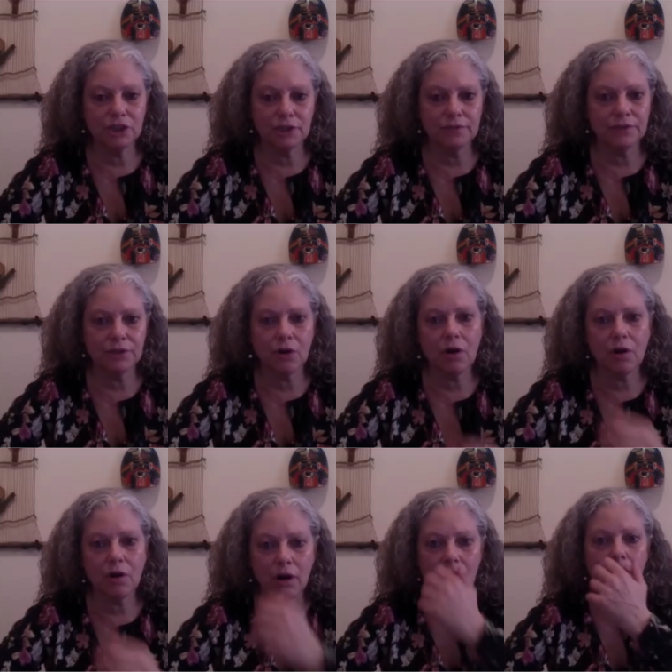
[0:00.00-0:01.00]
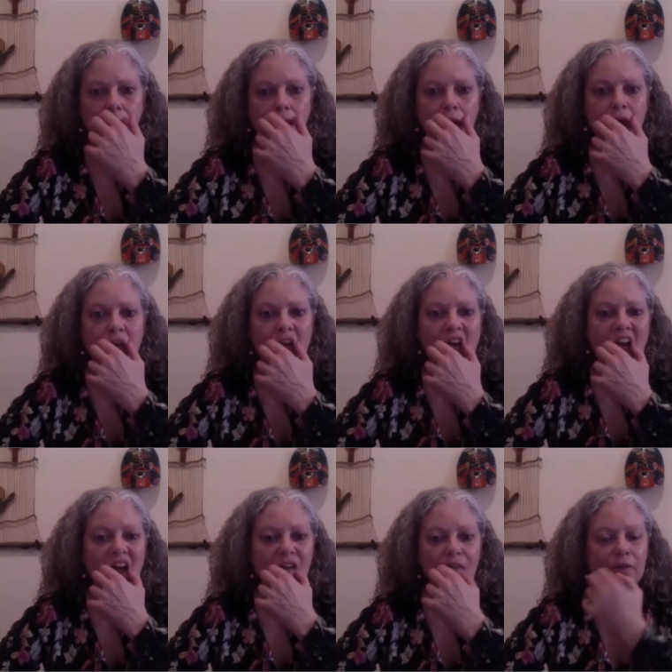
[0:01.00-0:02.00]
lived in her car
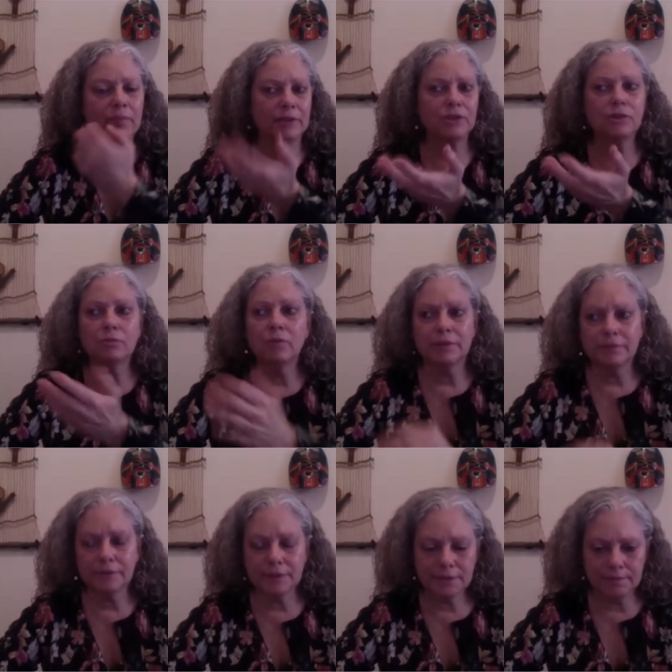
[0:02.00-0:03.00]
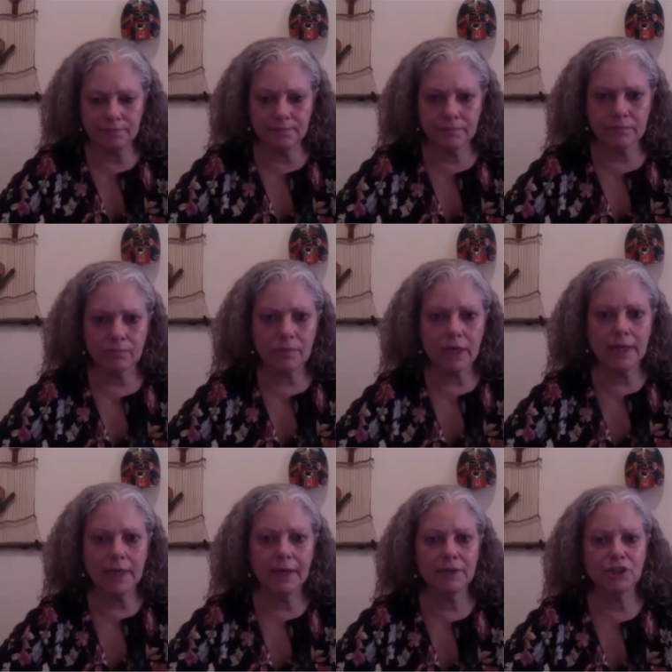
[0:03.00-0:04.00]
for about 2 months.
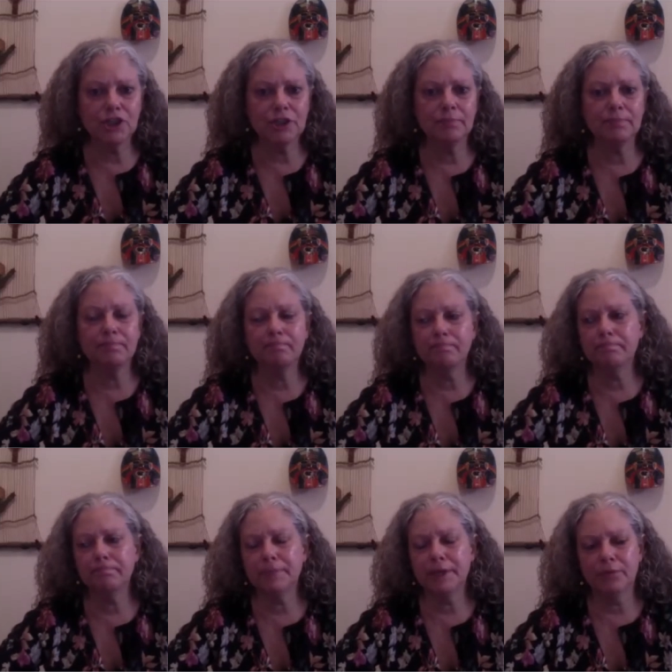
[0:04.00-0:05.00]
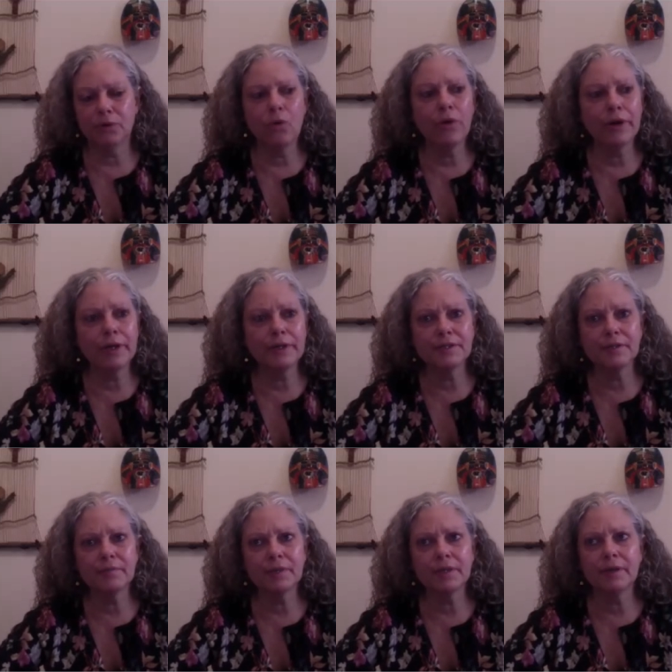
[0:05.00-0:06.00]
And she played recordings to
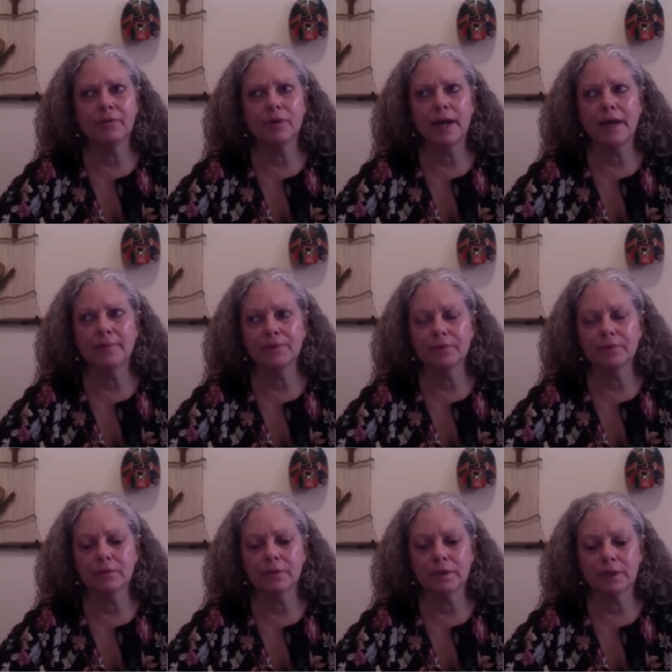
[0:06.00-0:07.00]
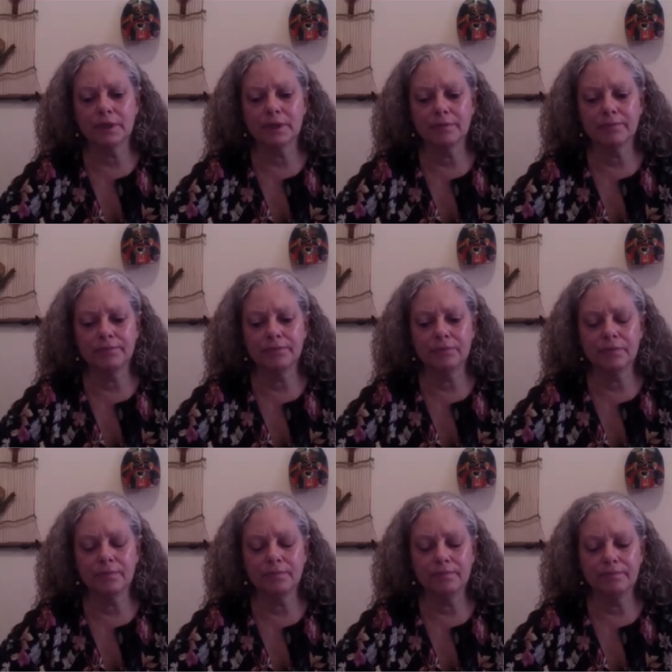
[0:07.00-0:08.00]
me that were absolutely
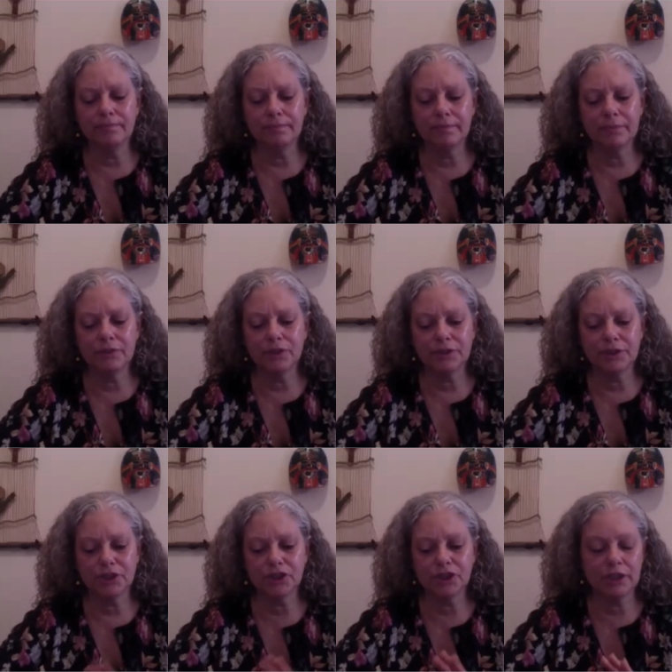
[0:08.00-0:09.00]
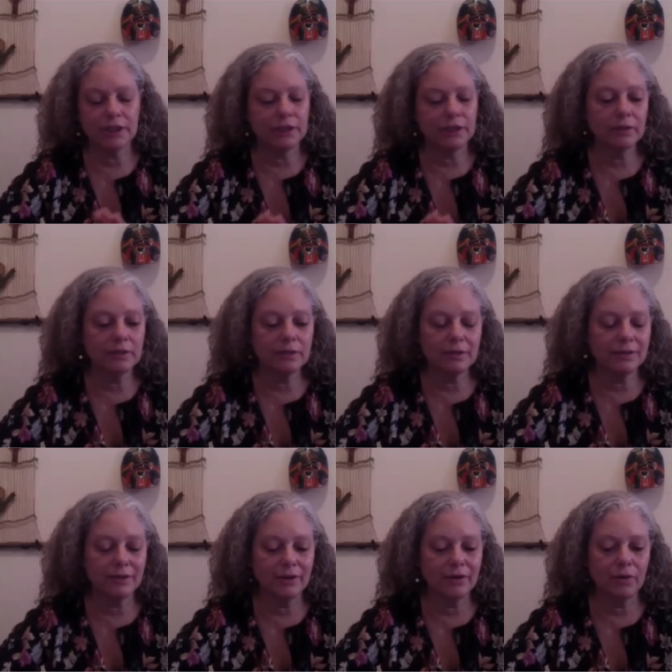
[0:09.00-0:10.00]
just chilling, you
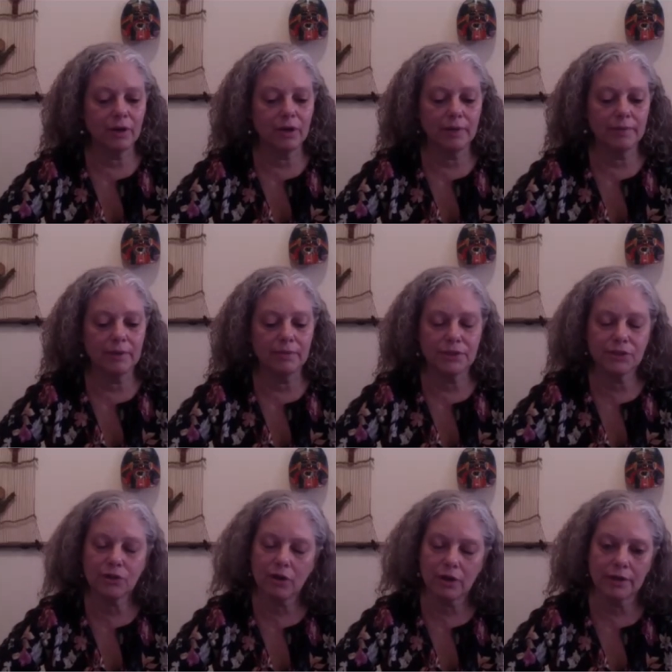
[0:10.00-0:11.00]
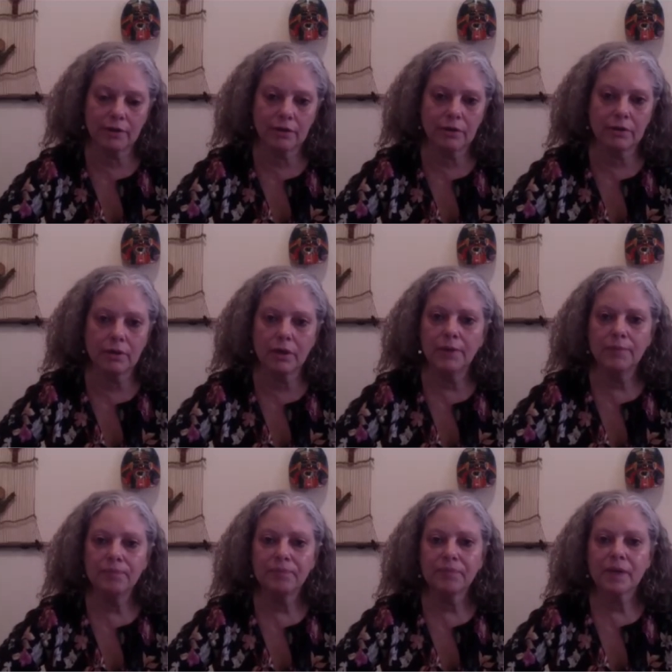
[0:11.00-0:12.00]
know. He was stalking her,
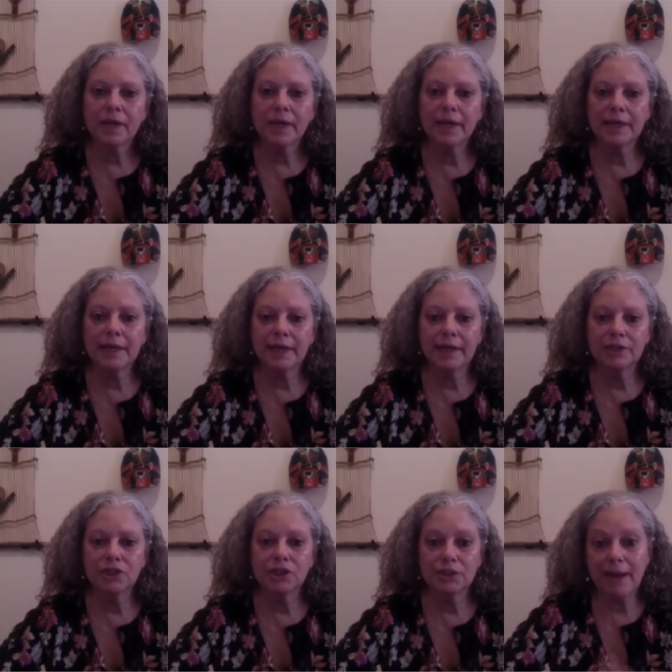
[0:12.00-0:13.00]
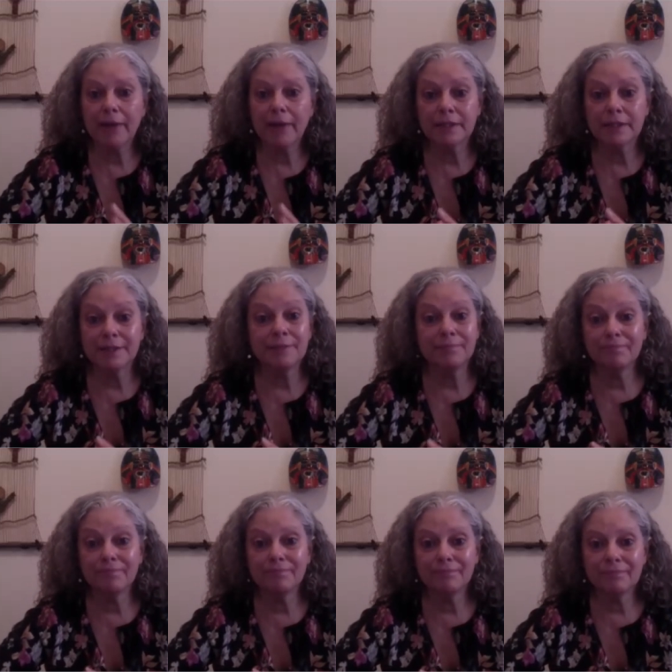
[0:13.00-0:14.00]
and yet she's married to him.
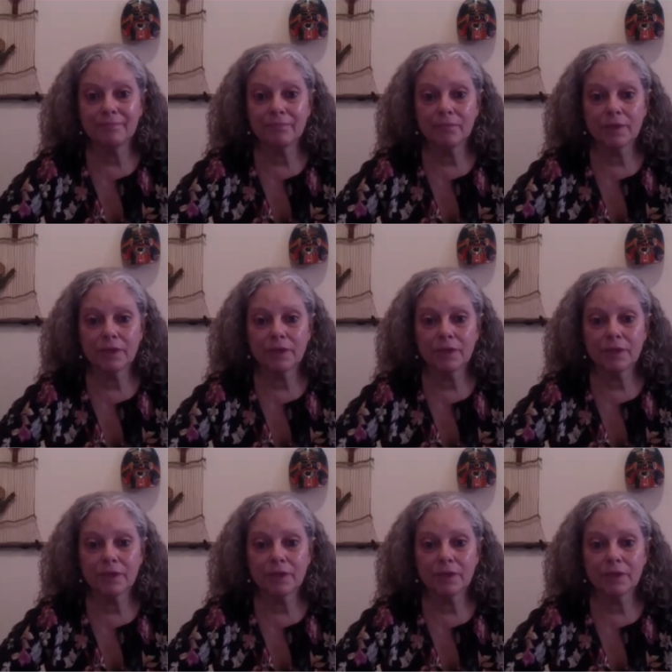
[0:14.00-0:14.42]
Mm-hmm.